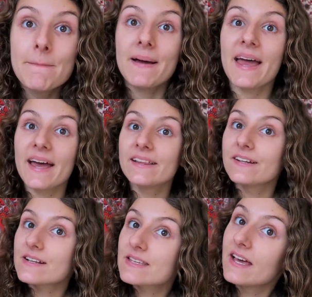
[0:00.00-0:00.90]
my hair
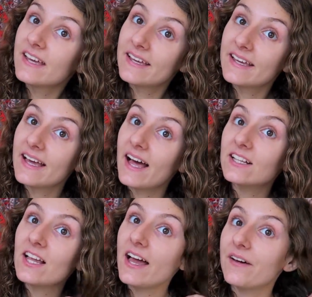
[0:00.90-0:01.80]
looks
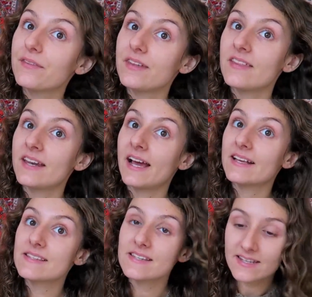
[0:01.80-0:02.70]
a lot healthier than it
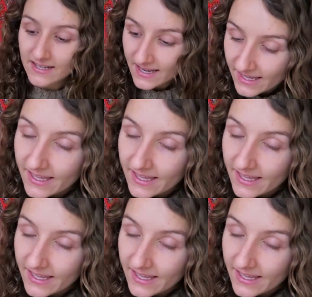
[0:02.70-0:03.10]
has done.